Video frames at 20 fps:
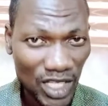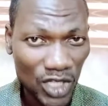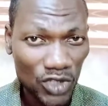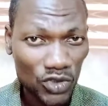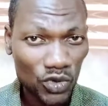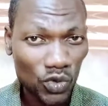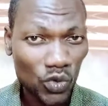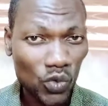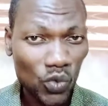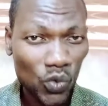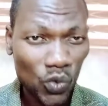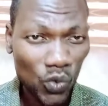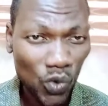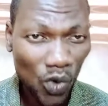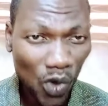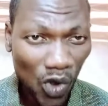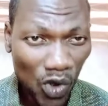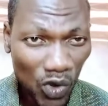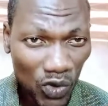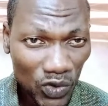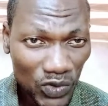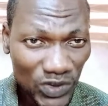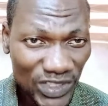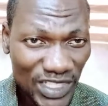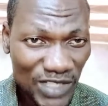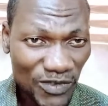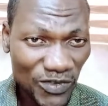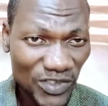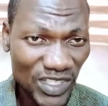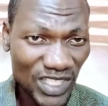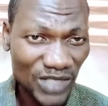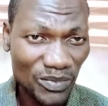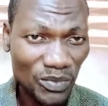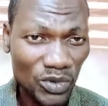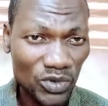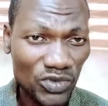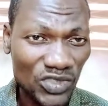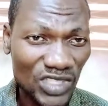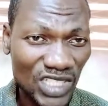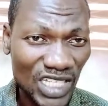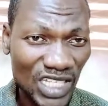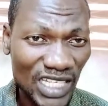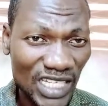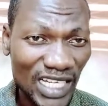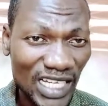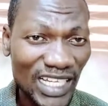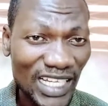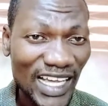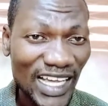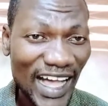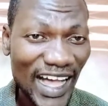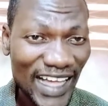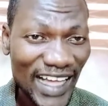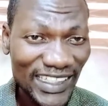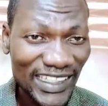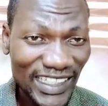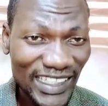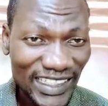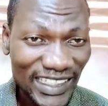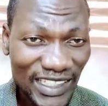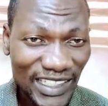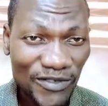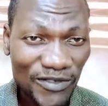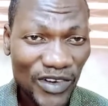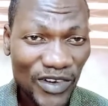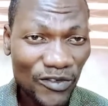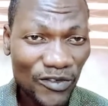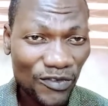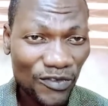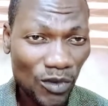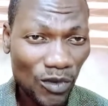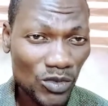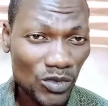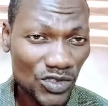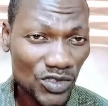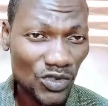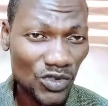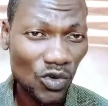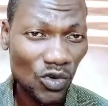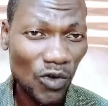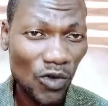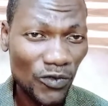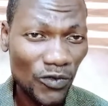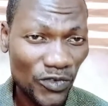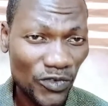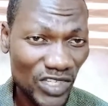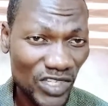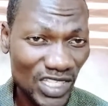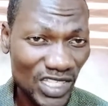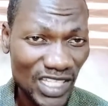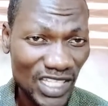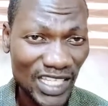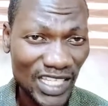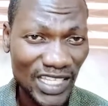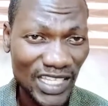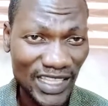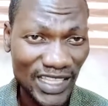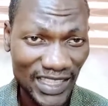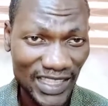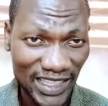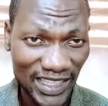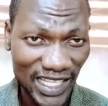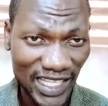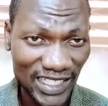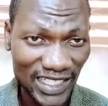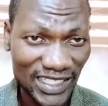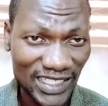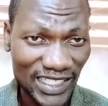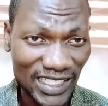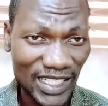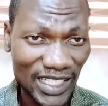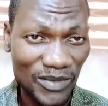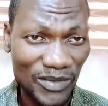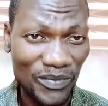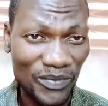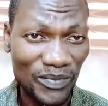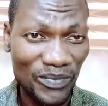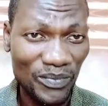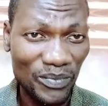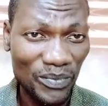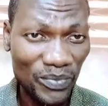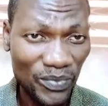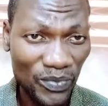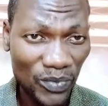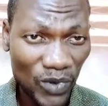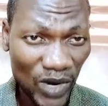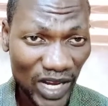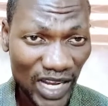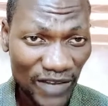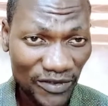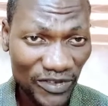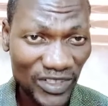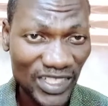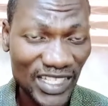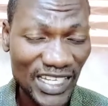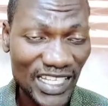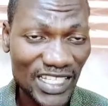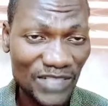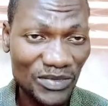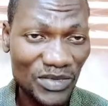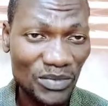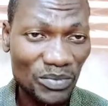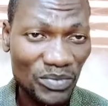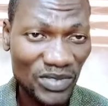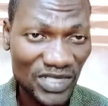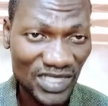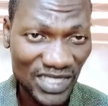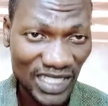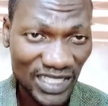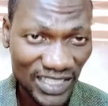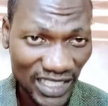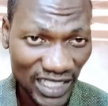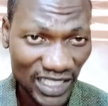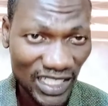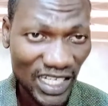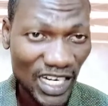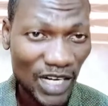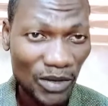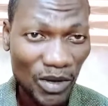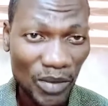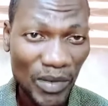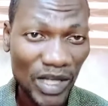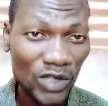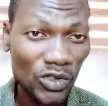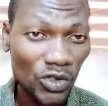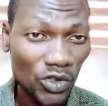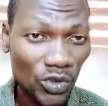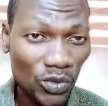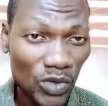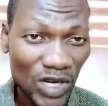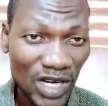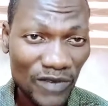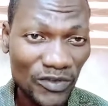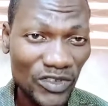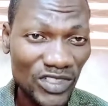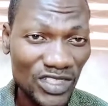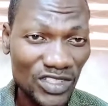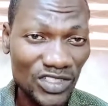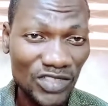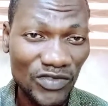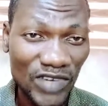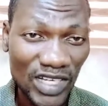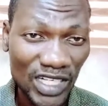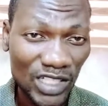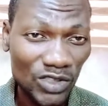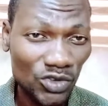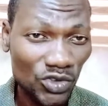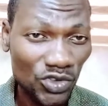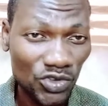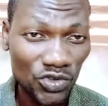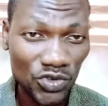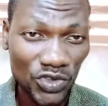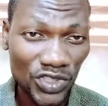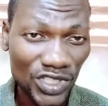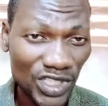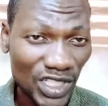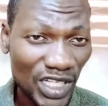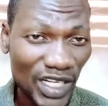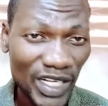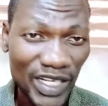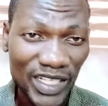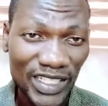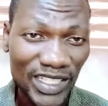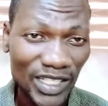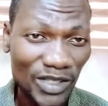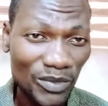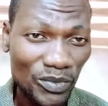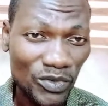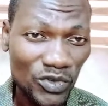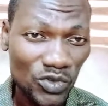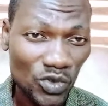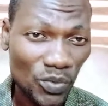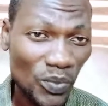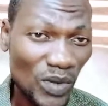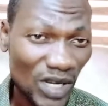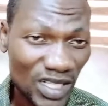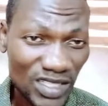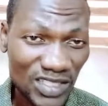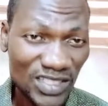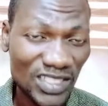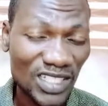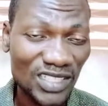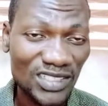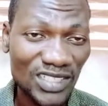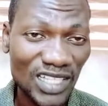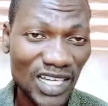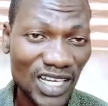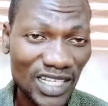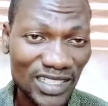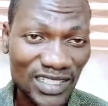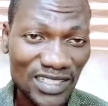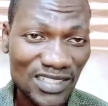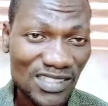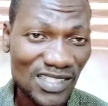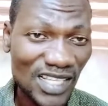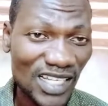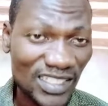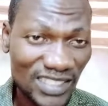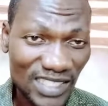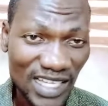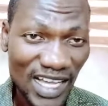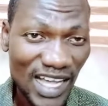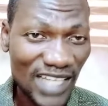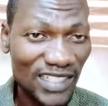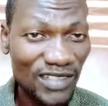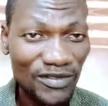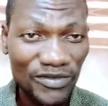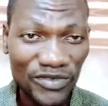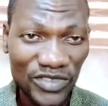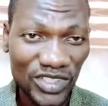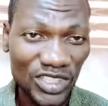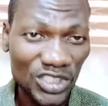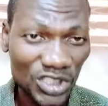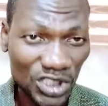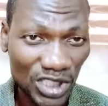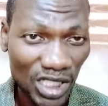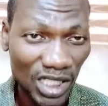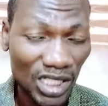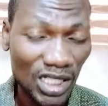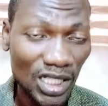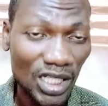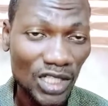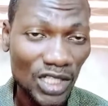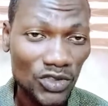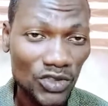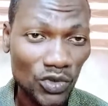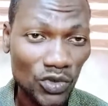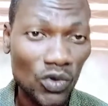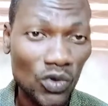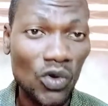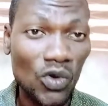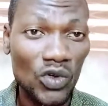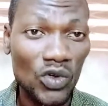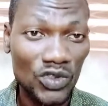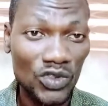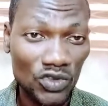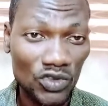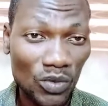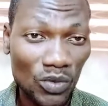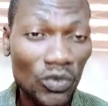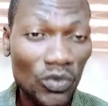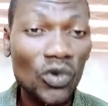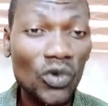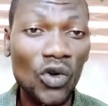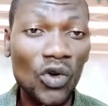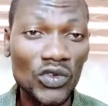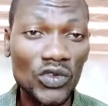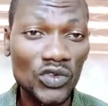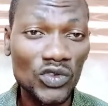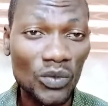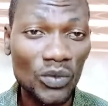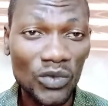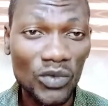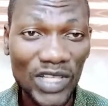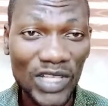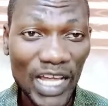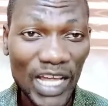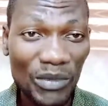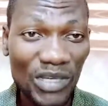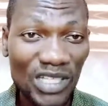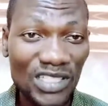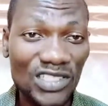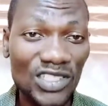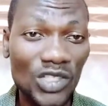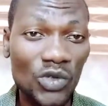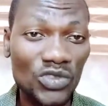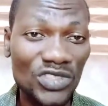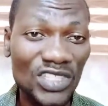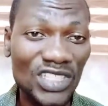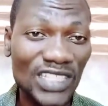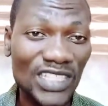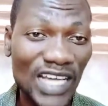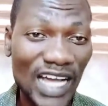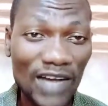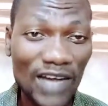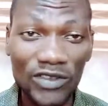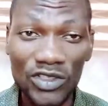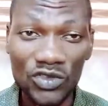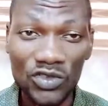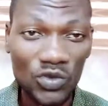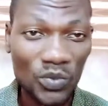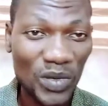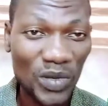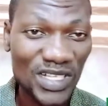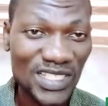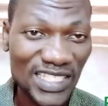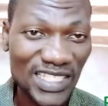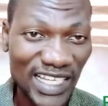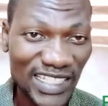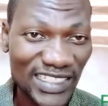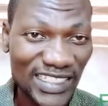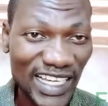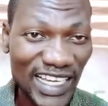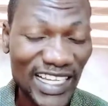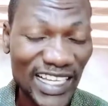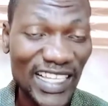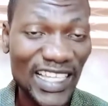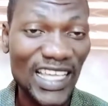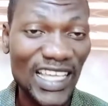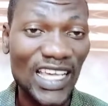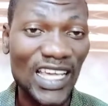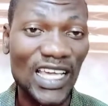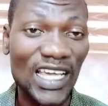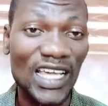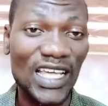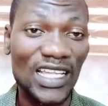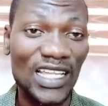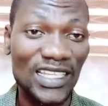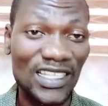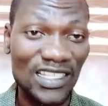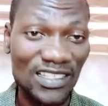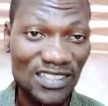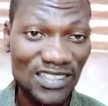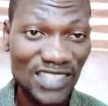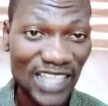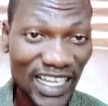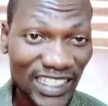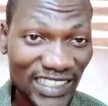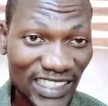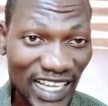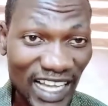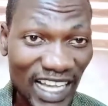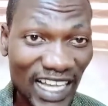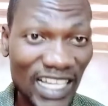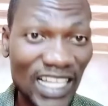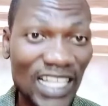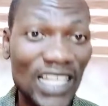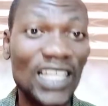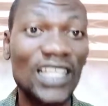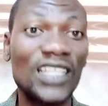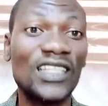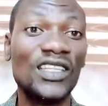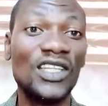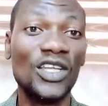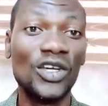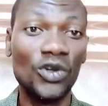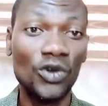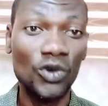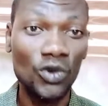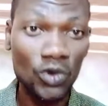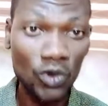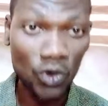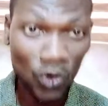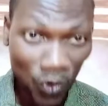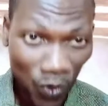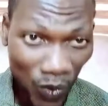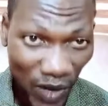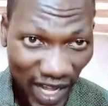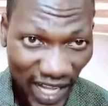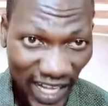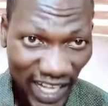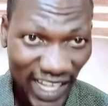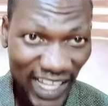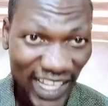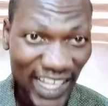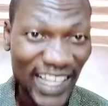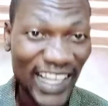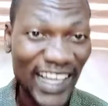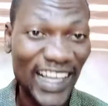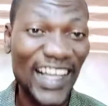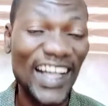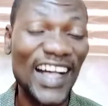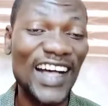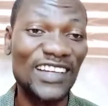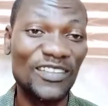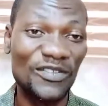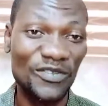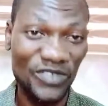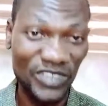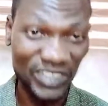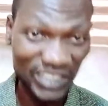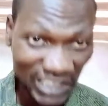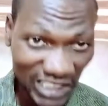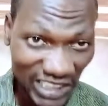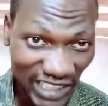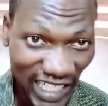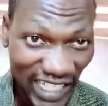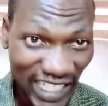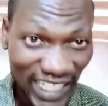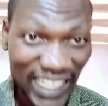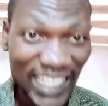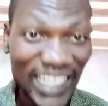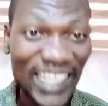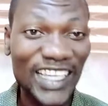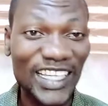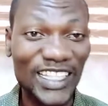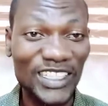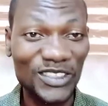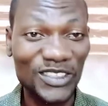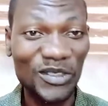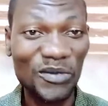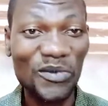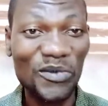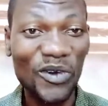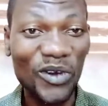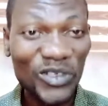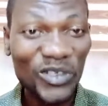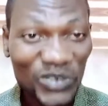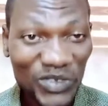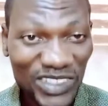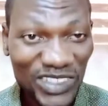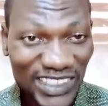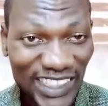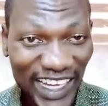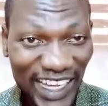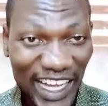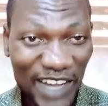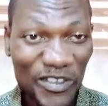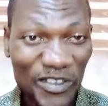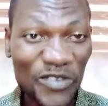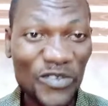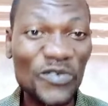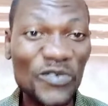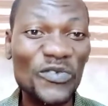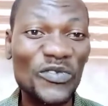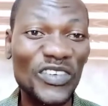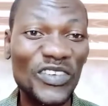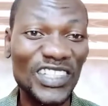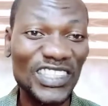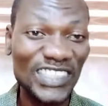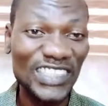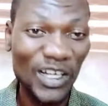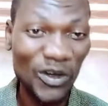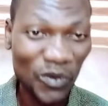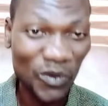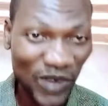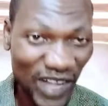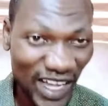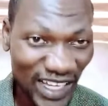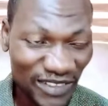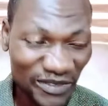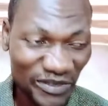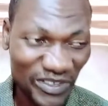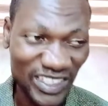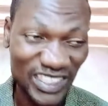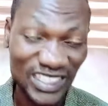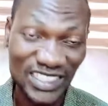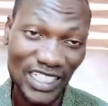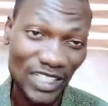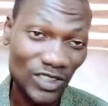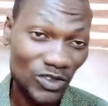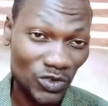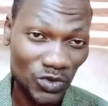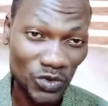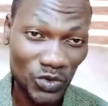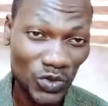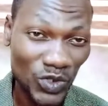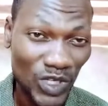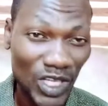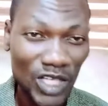So all these feed put together are the different forms of feed that broiler feed has been presented. Remember, I told you broiler feed is divided into three: the super starter, the starter, and the finisher. So in some climates, you'll see they have the super starter, the starter, the grower, and finisher. In some countries, they have even finisher 1, finisher 2.